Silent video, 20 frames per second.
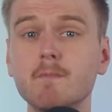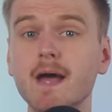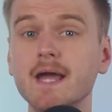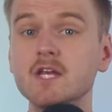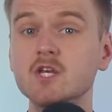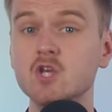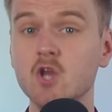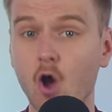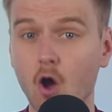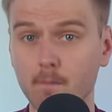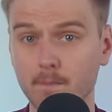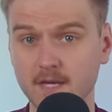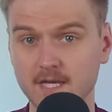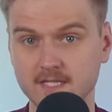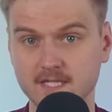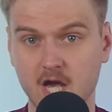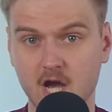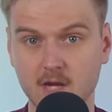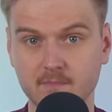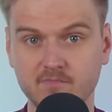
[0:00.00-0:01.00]
might not be
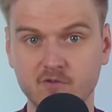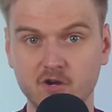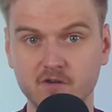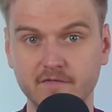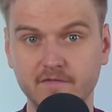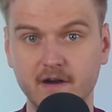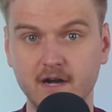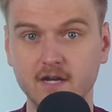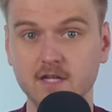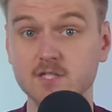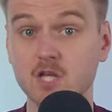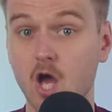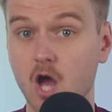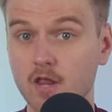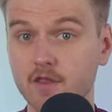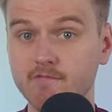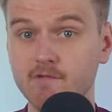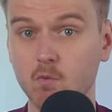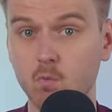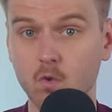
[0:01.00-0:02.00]
as high profile as
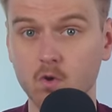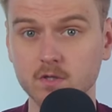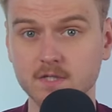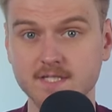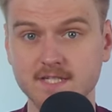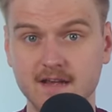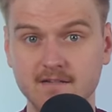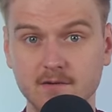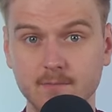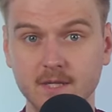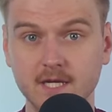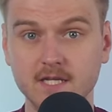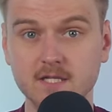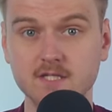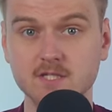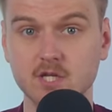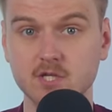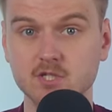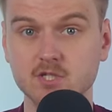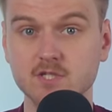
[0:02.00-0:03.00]
other award
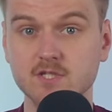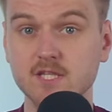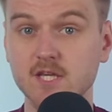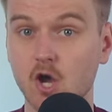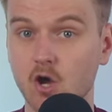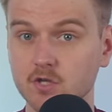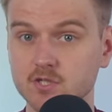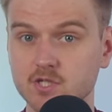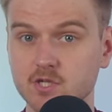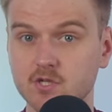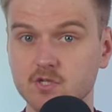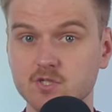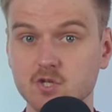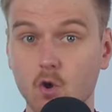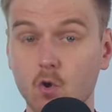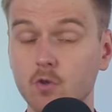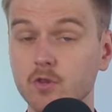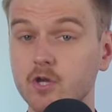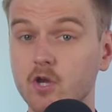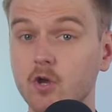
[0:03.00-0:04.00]
ceremonies such as the Oscars
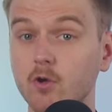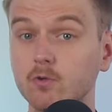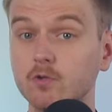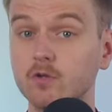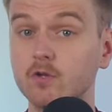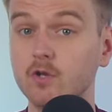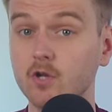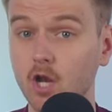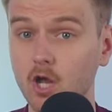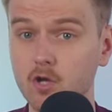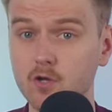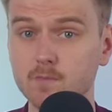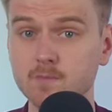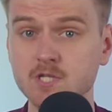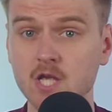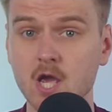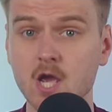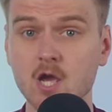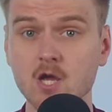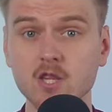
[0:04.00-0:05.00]
or the Golden
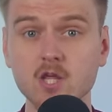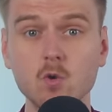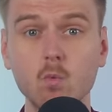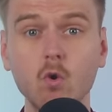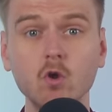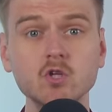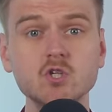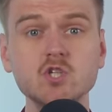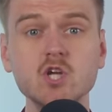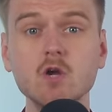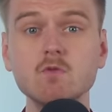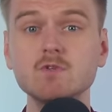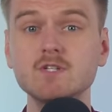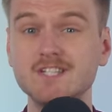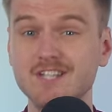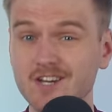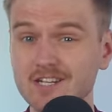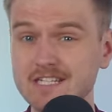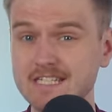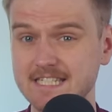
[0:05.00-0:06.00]
Globes, the award show
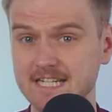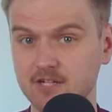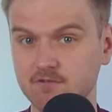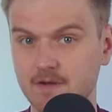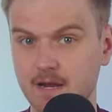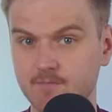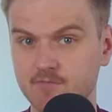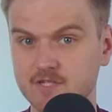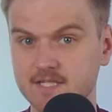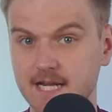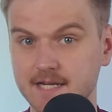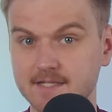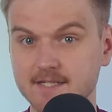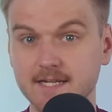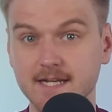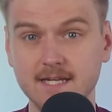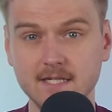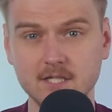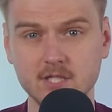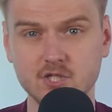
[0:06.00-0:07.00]
does still represent
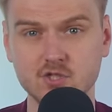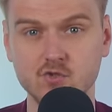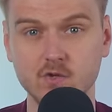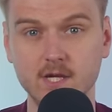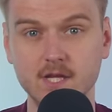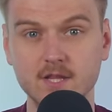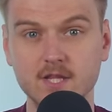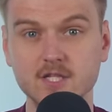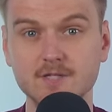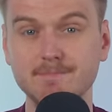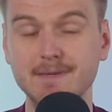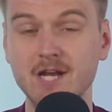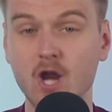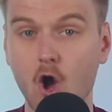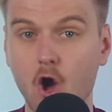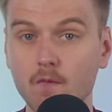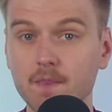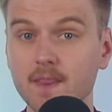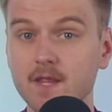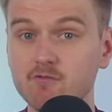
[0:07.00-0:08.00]
an industry that's been
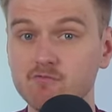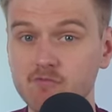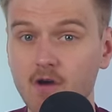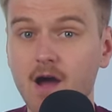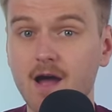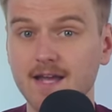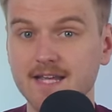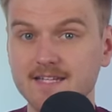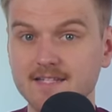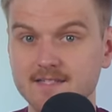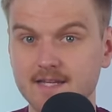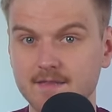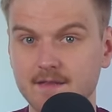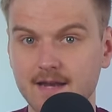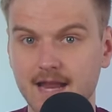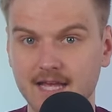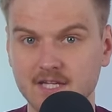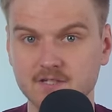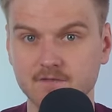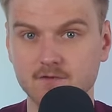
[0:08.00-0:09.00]
on the rise in the
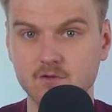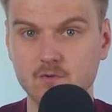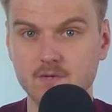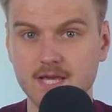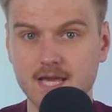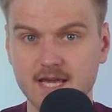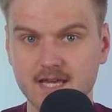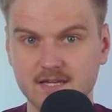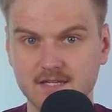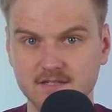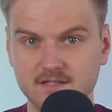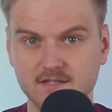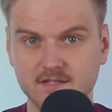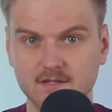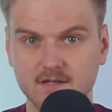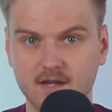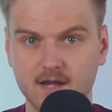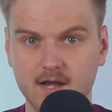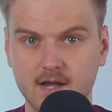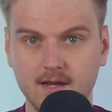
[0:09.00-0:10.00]
last few years.
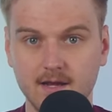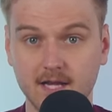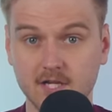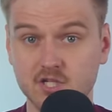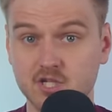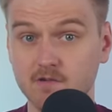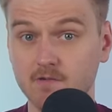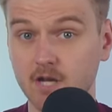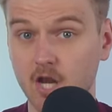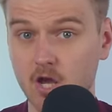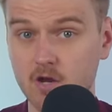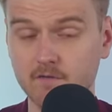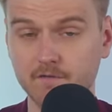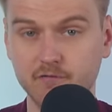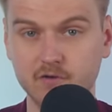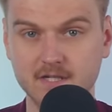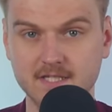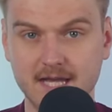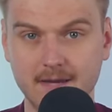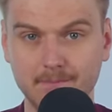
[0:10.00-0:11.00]
Last year alone,
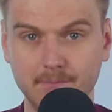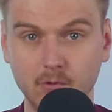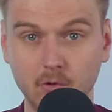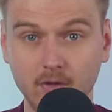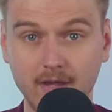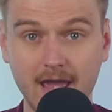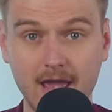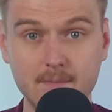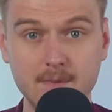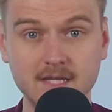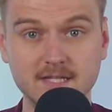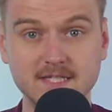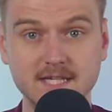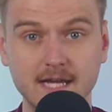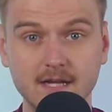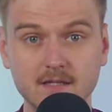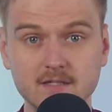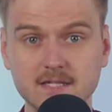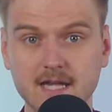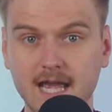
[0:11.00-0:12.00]
for example, gaming
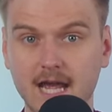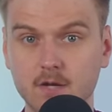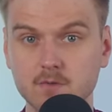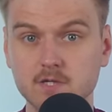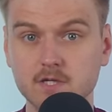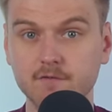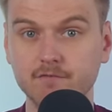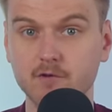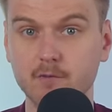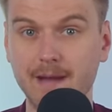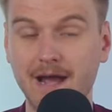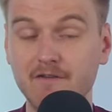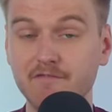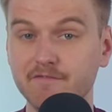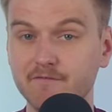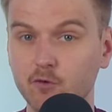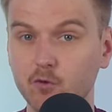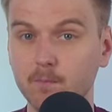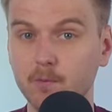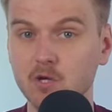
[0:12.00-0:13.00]
sales accounted for about
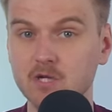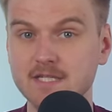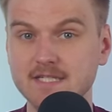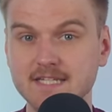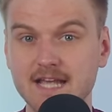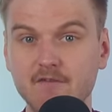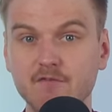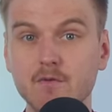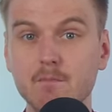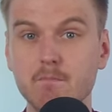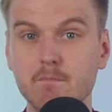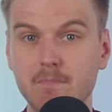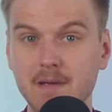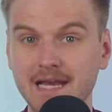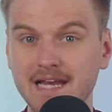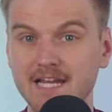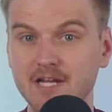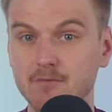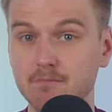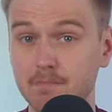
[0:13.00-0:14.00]
£4.7
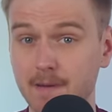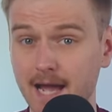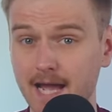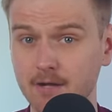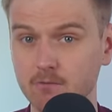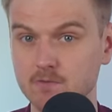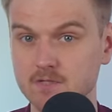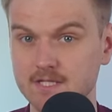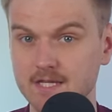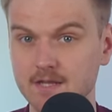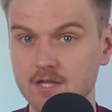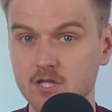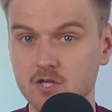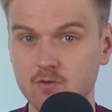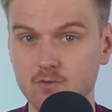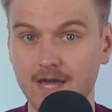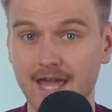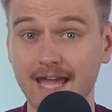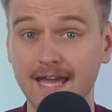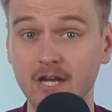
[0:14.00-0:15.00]
billion in
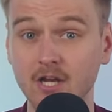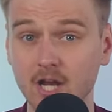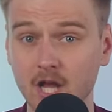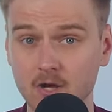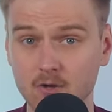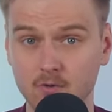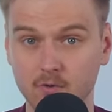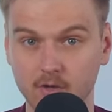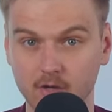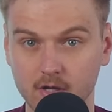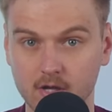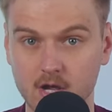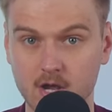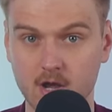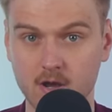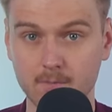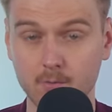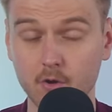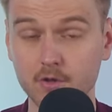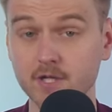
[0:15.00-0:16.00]
the UK alone,
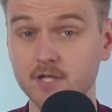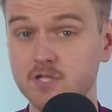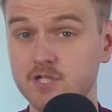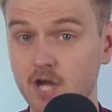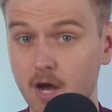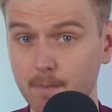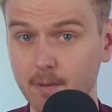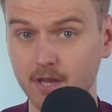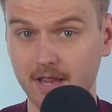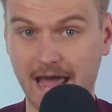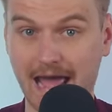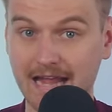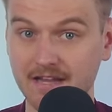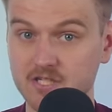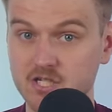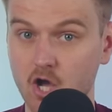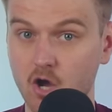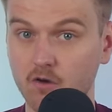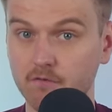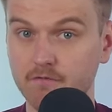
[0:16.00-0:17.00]
more than double
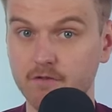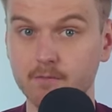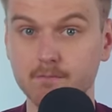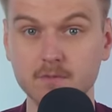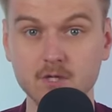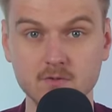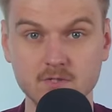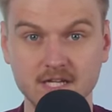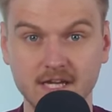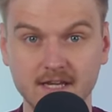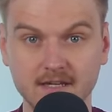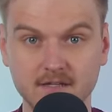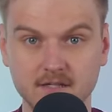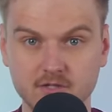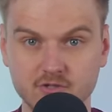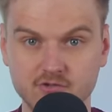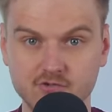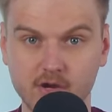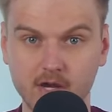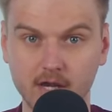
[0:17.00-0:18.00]
that of the music
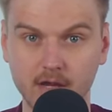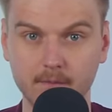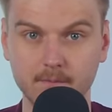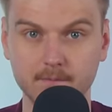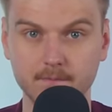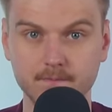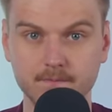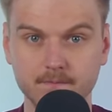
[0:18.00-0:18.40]
industry.